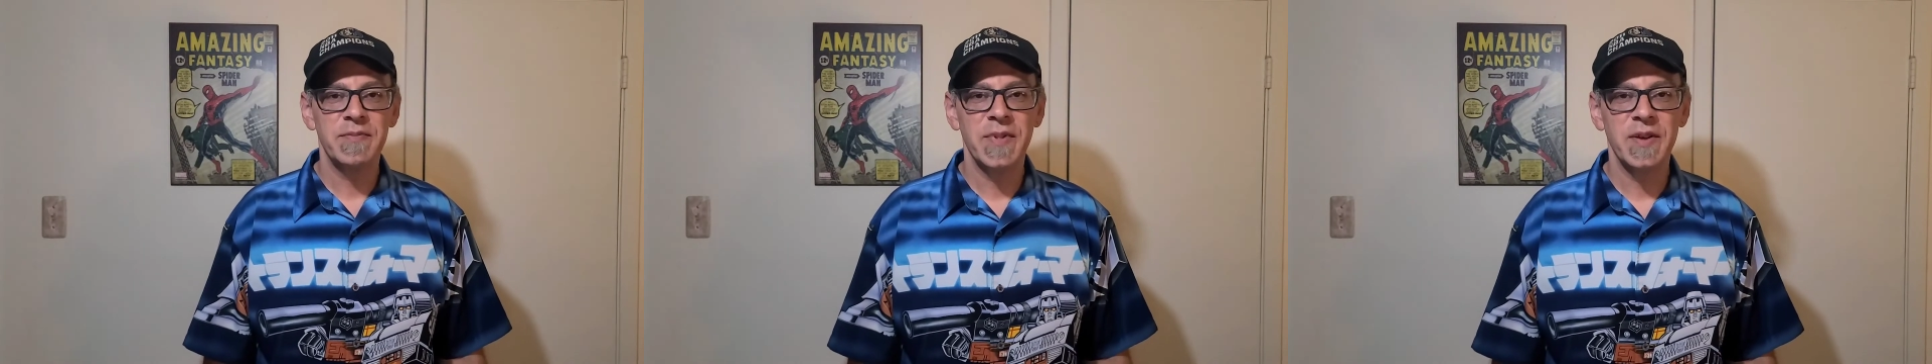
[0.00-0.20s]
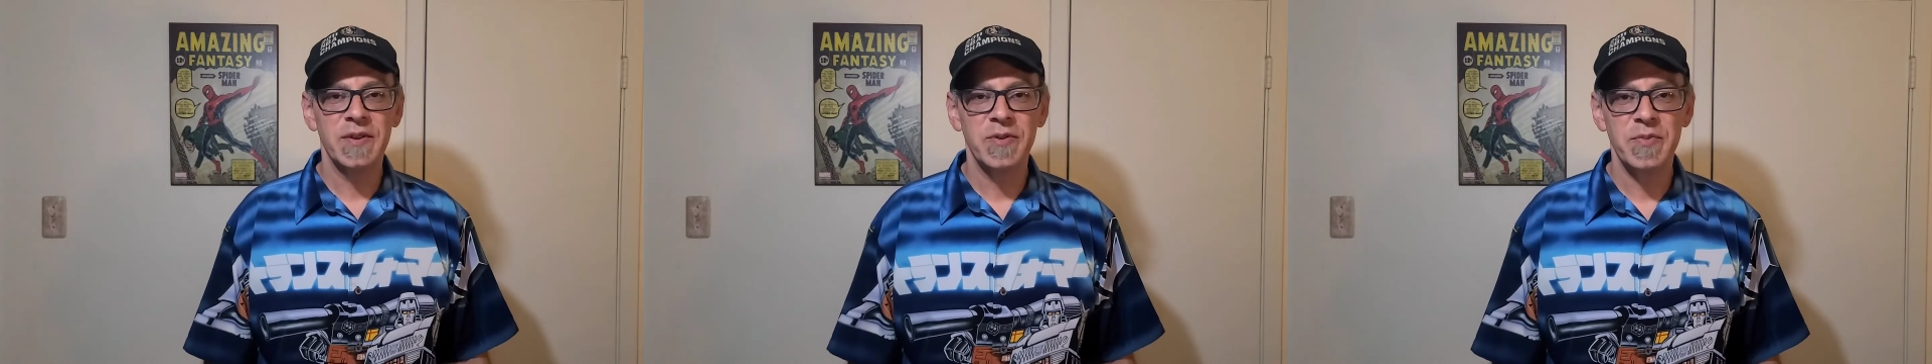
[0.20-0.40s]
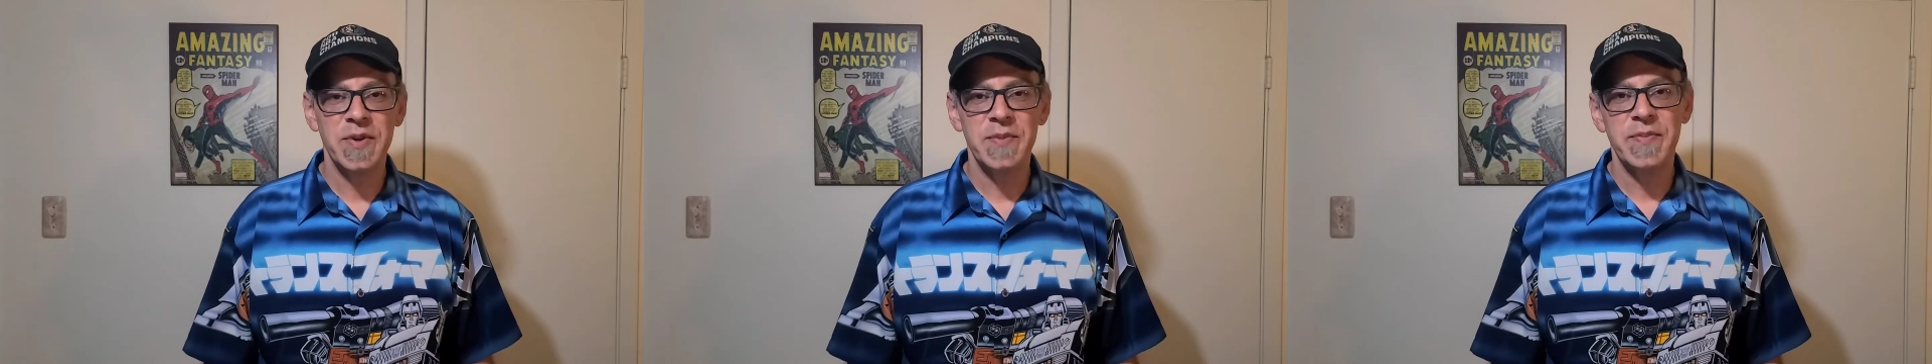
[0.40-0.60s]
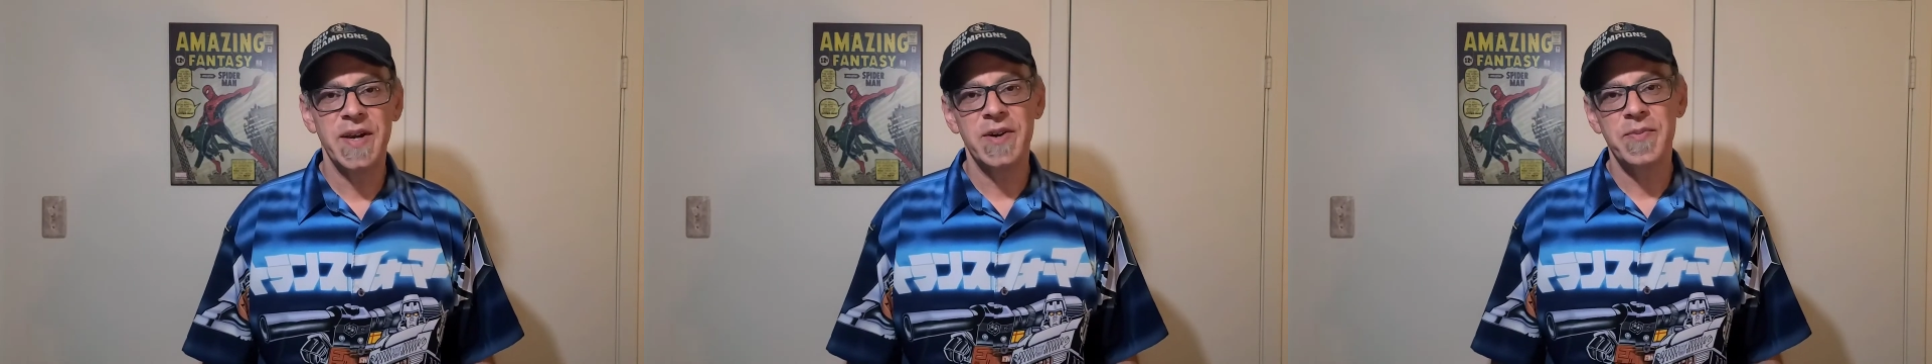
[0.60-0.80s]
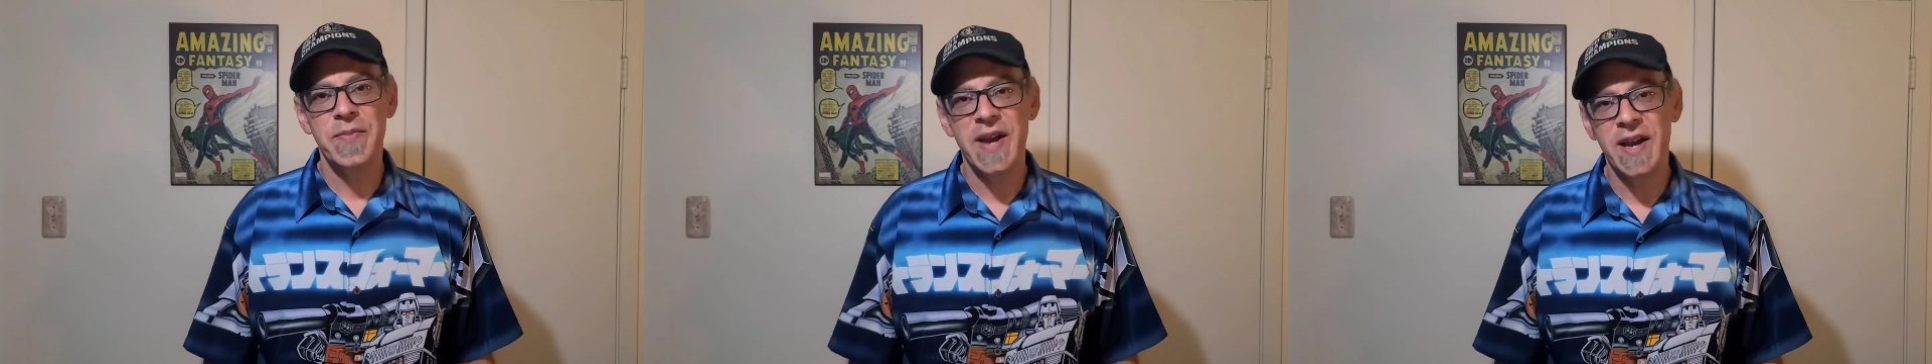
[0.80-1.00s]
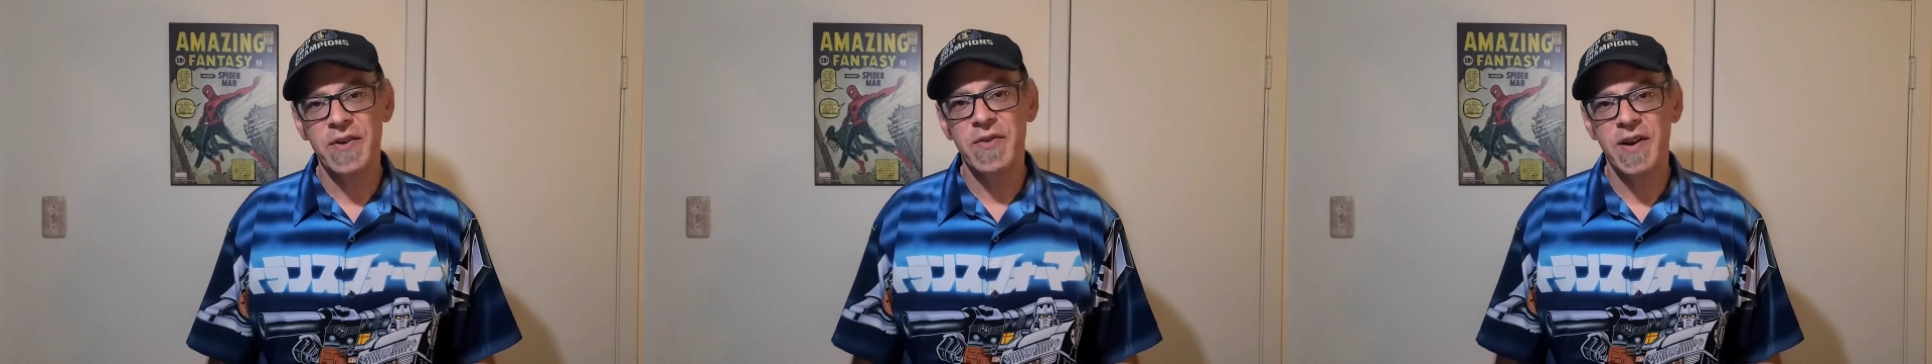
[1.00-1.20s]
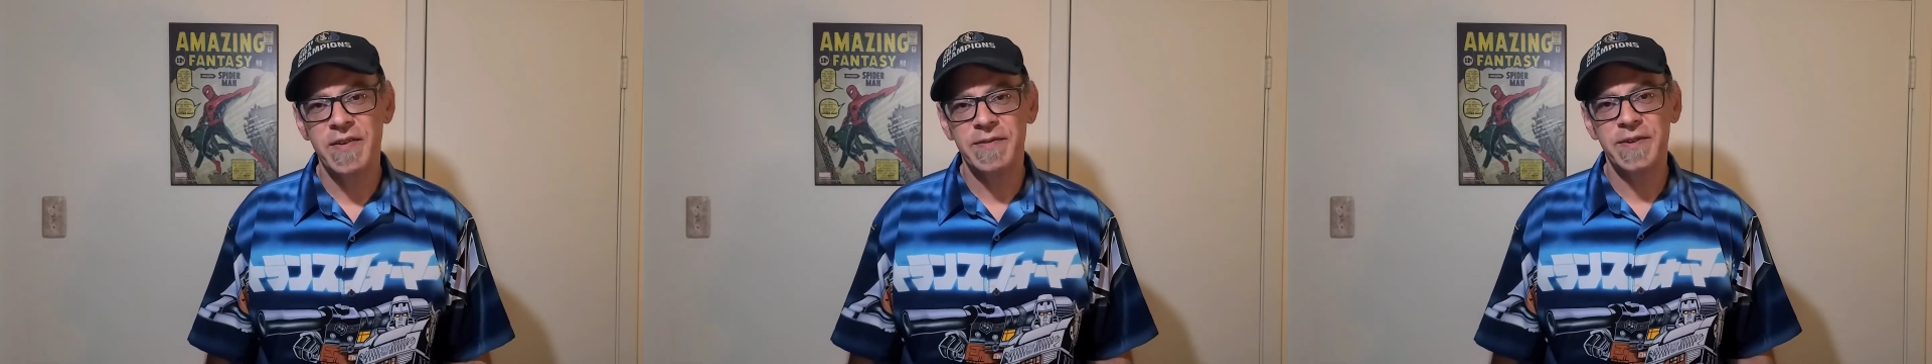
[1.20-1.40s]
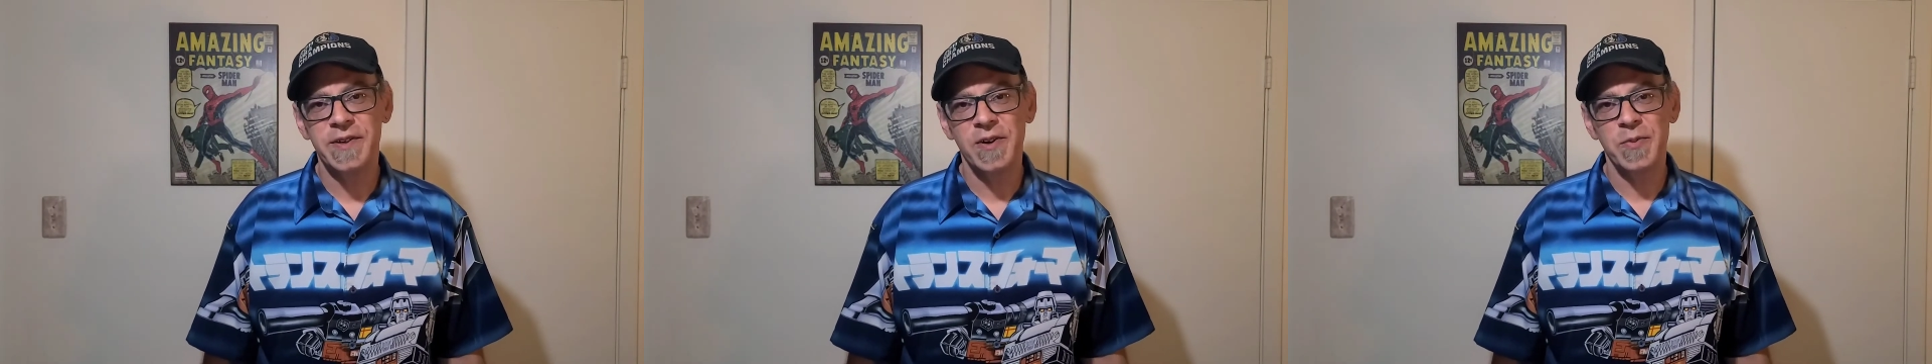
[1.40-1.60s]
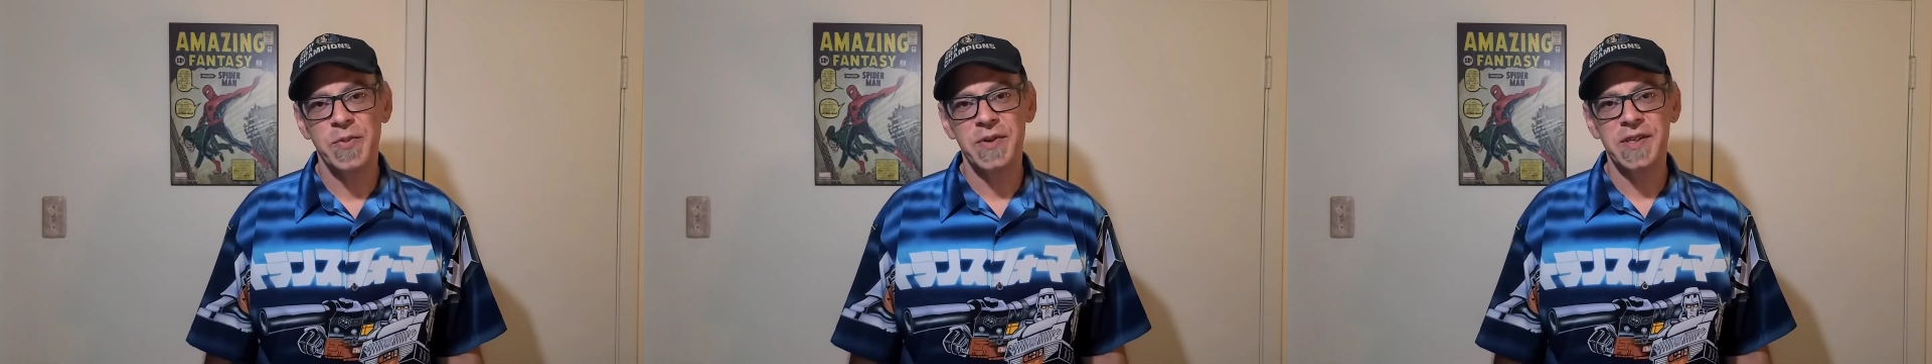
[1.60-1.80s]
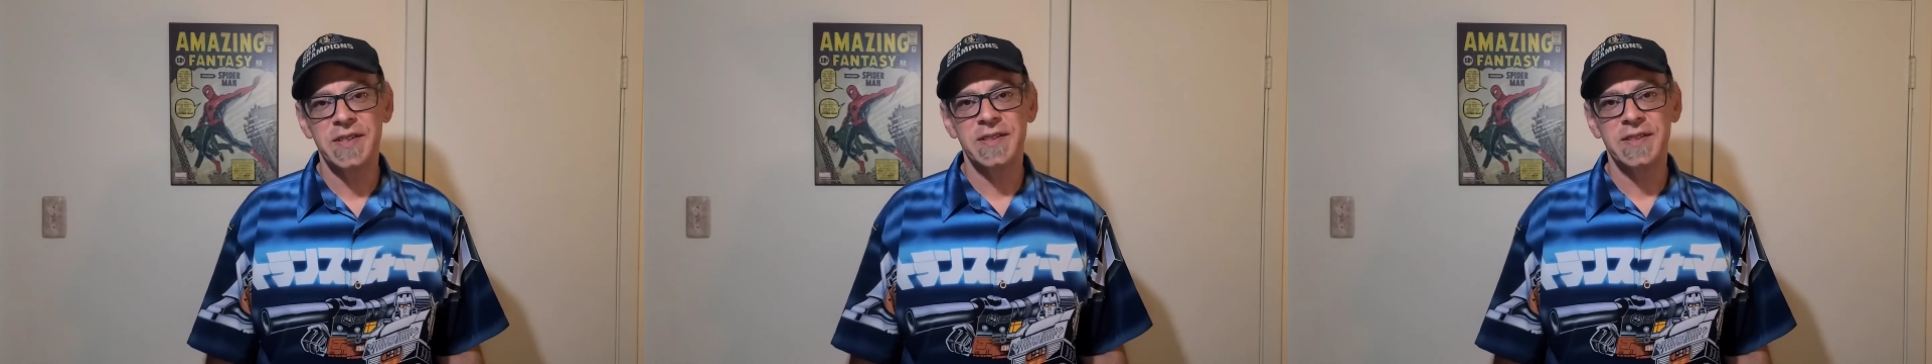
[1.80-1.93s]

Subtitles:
little bit better background for y'all pretty